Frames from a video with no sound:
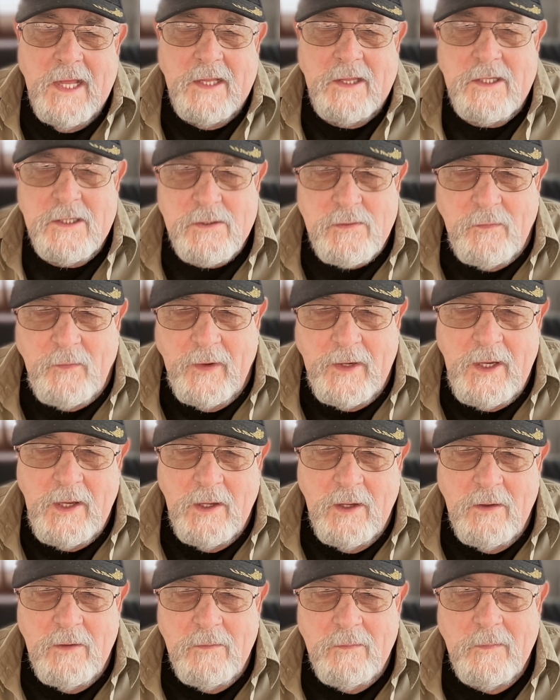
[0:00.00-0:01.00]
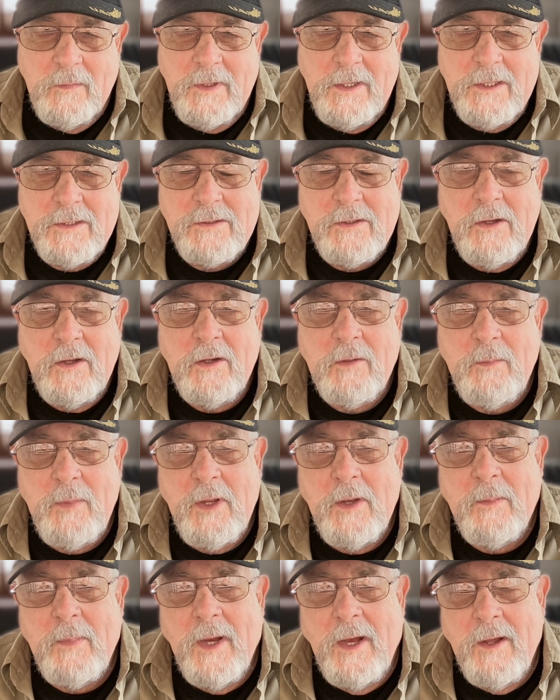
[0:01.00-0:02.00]
This video is going to
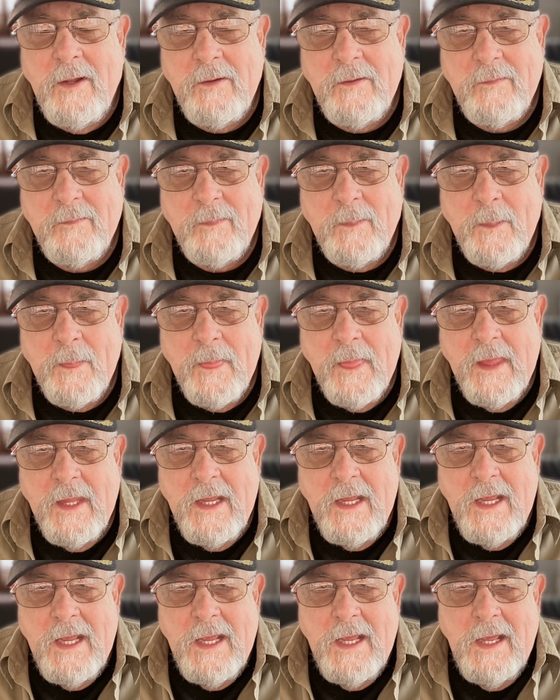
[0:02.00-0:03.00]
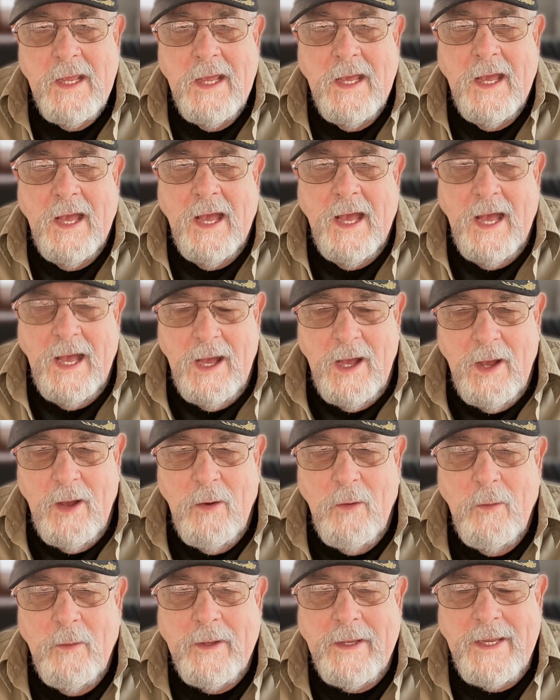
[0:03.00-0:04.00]
be about
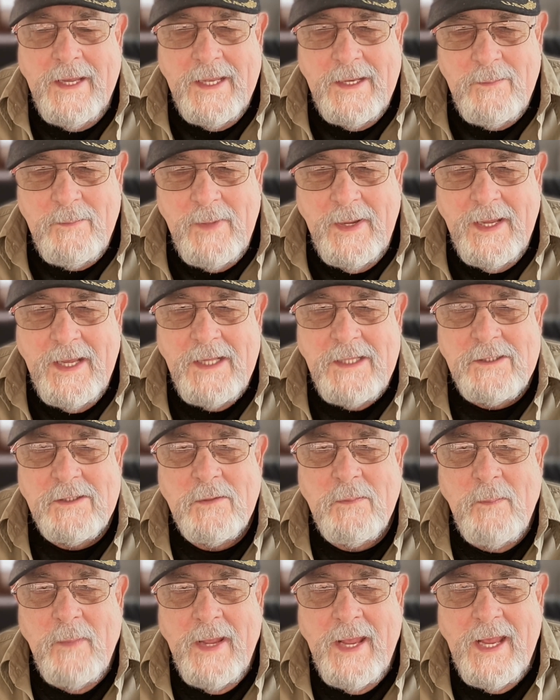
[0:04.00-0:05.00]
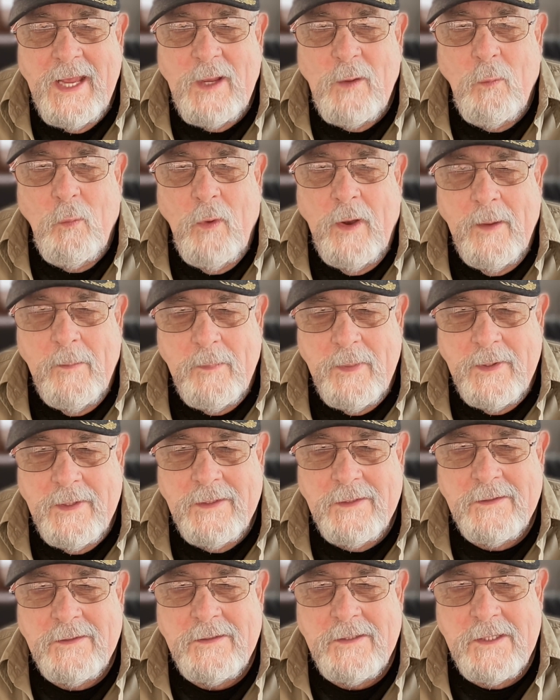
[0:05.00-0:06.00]
how inmates make
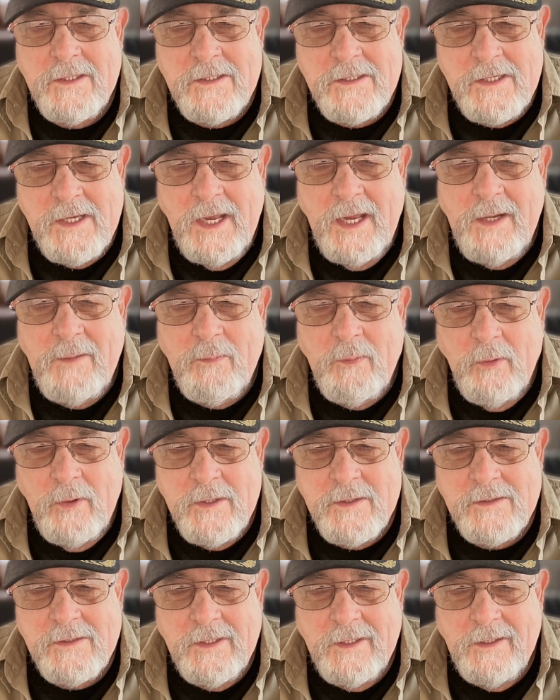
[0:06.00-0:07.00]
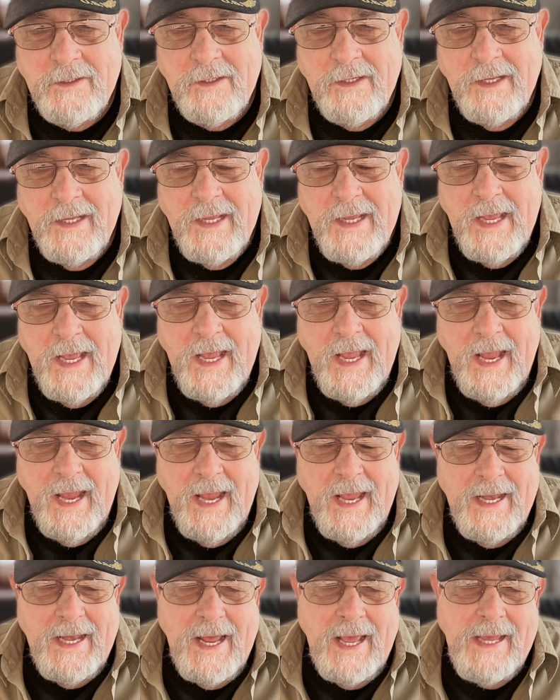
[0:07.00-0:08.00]
weapons inside prison.
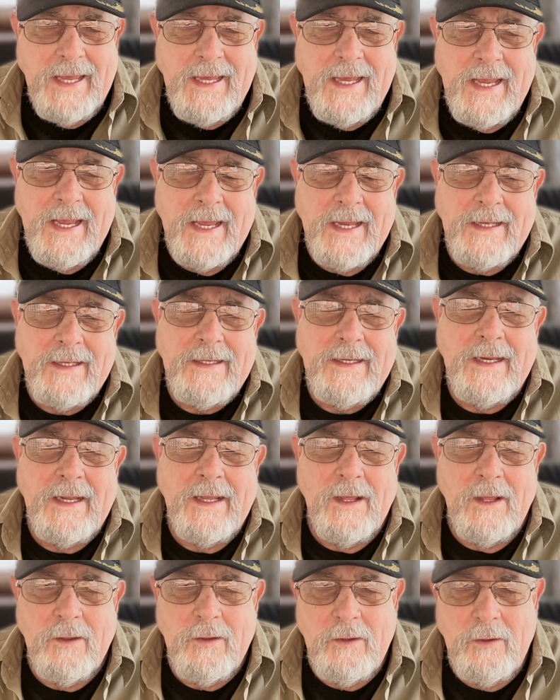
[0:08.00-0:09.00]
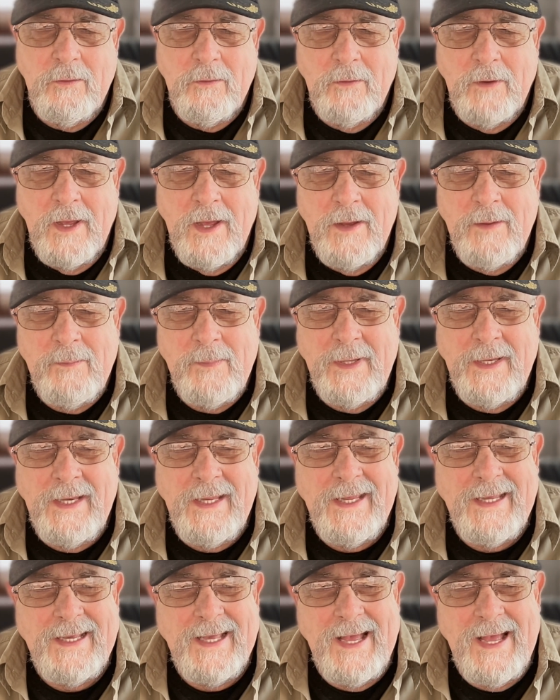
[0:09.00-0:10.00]
And I can't tell you how
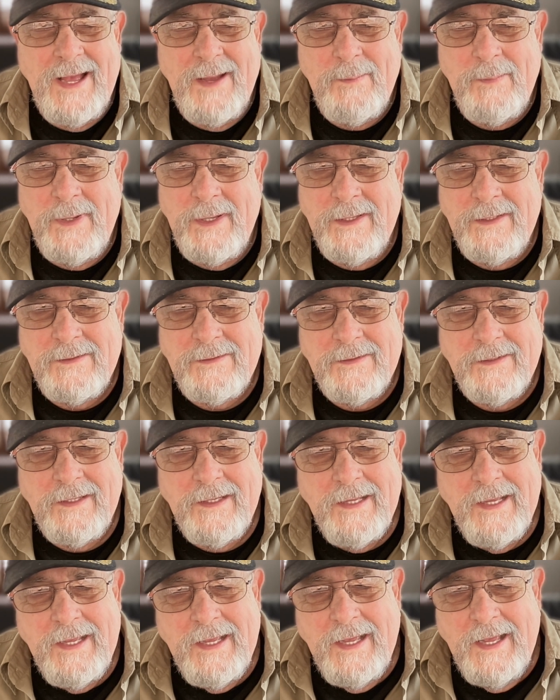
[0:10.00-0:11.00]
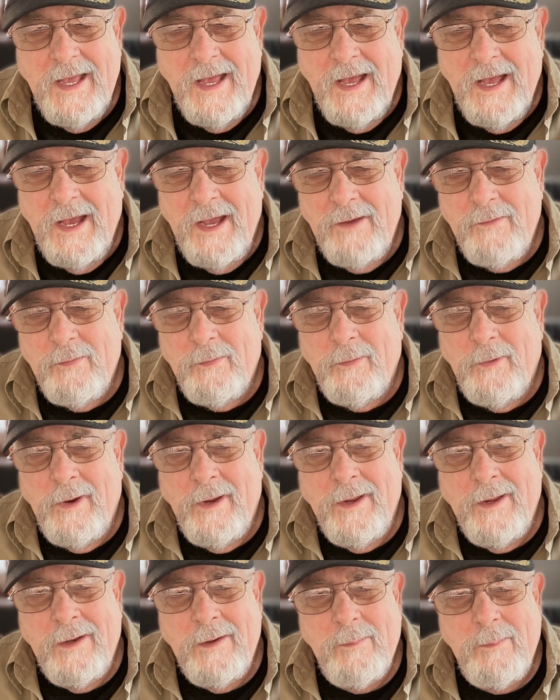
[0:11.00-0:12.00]
many comments I've
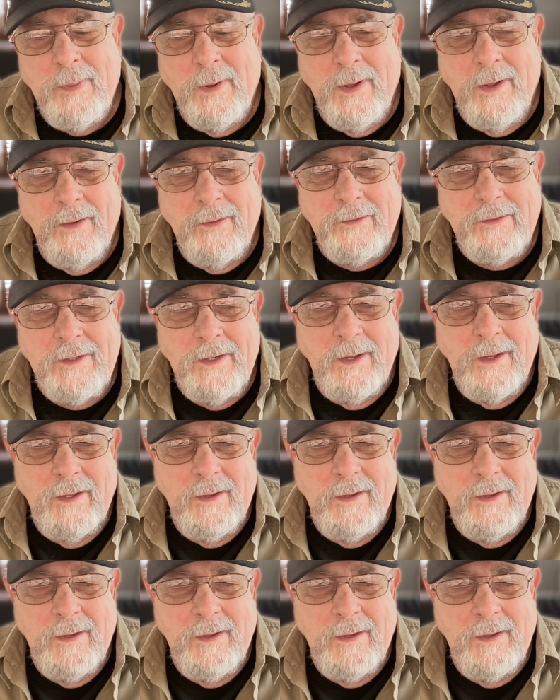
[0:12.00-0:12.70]
read about